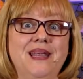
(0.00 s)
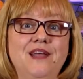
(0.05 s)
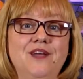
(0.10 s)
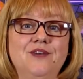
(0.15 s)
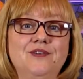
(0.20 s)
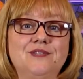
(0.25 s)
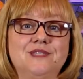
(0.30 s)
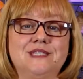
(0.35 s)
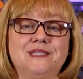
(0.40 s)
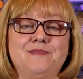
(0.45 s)

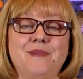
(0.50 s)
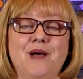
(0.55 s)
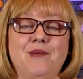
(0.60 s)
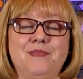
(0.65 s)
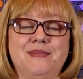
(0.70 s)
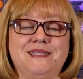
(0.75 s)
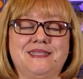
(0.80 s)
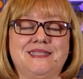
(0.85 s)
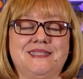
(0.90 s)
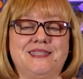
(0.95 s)
who's a small
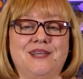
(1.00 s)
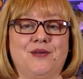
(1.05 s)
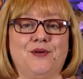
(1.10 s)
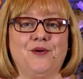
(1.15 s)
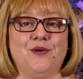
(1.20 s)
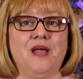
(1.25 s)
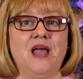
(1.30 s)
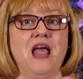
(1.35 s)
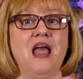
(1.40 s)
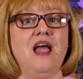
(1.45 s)
business
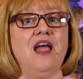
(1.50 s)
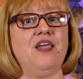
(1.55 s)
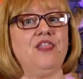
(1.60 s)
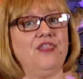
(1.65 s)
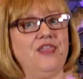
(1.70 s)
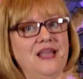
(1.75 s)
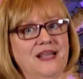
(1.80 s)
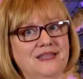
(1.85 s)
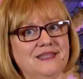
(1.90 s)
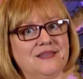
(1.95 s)
owner
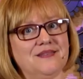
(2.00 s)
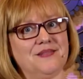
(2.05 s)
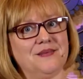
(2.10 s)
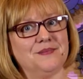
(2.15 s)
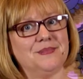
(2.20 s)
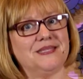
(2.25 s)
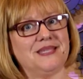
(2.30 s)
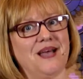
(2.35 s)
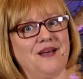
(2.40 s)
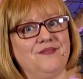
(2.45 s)
thinks of
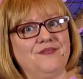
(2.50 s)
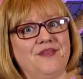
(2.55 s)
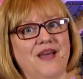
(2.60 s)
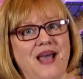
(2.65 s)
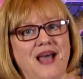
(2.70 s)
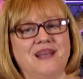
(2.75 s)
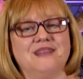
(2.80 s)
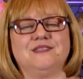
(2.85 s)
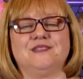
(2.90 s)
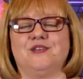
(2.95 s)
themselves
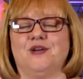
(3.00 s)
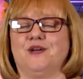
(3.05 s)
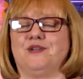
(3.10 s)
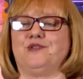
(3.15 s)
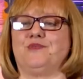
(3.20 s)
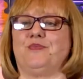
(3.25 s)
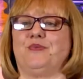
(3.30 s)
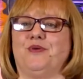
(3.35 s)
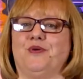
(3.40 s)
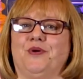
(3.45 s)
as an
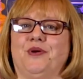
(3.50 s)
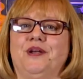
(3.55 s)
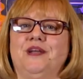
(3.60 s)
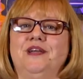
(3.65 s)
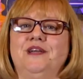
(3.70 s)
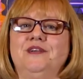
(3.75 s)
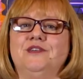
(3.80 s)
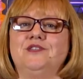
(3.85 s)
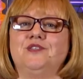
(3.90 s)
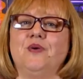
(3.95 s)
entrepreneur.
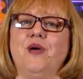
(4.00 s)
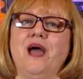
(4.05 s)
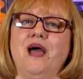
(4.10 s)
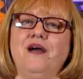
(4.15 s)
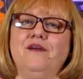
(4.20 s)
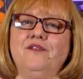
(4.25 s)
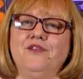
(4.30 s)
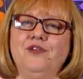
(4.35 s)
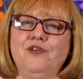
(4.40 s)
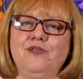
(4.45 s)
So
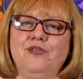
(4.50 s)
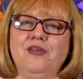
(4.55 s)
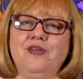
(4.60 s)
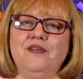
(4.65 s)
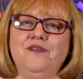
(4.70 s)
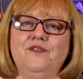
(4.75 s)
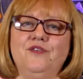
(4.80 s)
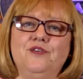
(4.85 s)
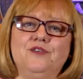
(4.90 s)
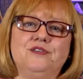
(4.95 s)
however you think
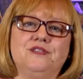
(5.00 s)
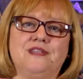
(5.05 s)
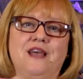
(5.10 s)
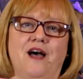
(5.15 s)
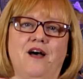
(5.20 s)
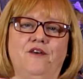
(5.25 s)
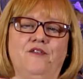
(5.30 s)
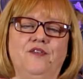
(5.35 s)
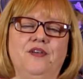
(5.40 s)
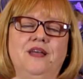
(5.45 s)
of
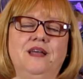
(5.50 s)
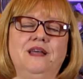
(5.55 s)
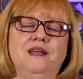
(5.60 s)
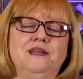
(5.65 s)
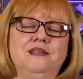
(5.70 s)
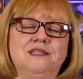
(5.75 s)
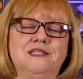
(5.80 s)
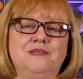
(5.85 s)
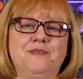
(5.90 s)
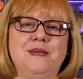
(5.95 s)
yourself,
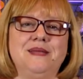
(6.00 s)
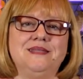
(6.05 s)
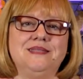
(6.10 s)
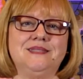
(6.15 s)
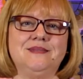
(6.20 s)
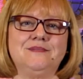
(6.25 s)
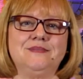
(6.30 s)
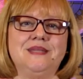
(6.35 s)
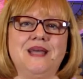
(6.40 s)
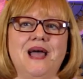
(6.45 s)
spend
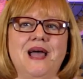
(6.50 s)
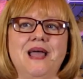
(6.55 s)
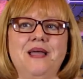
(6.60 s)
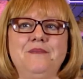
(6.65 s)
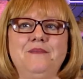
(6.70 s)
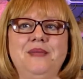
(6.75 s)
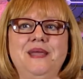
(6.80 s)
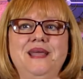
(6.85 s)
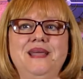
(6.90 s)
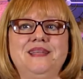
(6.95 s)
some
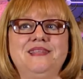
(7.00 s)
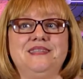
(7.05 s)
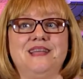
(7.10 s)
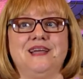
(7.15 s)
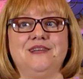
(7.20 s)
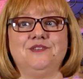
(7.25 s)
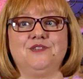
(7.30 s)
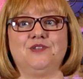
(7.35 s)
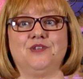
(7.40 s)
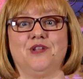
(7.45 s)
time being
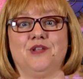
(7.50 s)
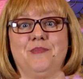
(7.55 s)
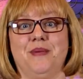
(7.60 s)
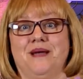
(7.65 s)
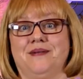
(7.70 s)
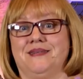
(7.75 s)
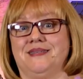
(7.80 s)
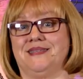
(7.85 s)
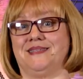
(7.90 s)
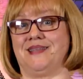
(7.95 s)
intentional
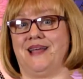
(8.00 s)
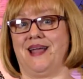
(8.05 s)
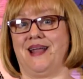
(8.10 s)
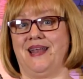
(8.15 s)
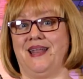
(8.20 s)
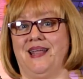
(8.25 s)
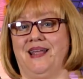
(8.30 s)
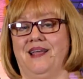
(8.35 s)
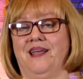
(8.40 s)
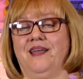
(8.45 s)
about
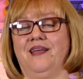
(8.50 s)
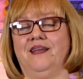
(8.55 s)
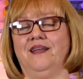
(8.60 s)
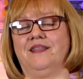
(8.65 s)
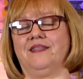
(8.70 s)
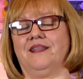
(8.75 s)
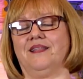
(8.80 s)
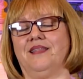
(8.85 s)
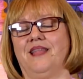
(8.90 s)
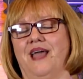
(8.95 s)
designing
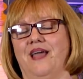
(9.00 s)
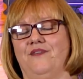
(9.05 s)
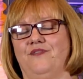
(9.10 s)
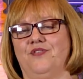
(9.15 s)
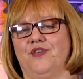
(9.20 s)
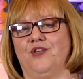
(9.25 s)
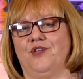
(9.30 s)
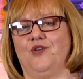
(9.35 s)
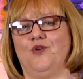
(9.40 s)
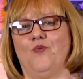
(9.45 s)
the life
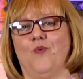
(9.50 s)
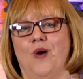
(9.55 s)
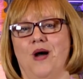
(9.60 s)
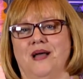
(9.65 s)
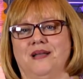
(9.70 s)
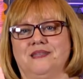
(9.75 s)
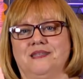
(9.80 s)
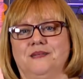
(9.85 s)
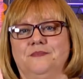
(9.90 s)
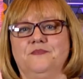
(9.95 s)
that you
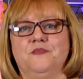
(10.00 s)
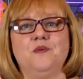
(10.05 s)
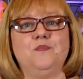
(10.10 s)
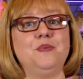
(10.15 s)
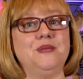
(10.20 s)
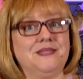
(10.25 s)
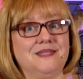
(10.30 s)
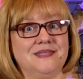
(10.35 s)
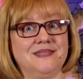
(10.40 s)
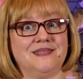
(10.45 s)
want, the
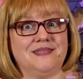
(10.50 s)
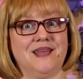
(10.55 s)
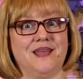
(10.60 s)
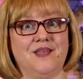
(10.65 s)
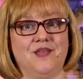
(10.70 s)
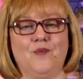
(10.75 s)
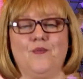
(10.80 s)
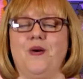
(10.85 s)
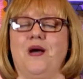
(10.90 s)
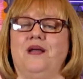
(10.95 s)
business that
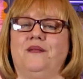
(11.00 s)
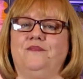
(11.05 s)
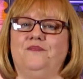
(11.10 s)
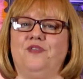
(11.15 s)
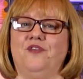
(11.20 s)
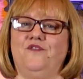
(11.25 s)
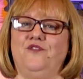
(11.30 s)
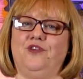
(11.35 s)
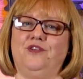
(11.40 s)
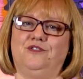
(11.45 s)
you want,
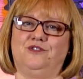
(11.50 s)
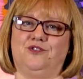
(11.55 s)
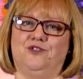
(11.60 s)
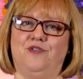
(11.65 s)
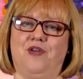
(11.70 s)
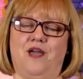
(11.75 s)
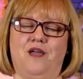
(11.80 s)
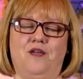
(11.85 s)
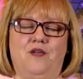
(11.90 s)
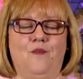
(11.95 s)
the future
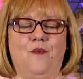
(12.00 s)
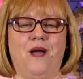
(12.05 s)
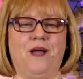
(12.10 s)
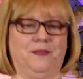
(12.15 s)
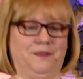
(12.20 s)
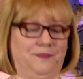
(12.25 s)
that you want.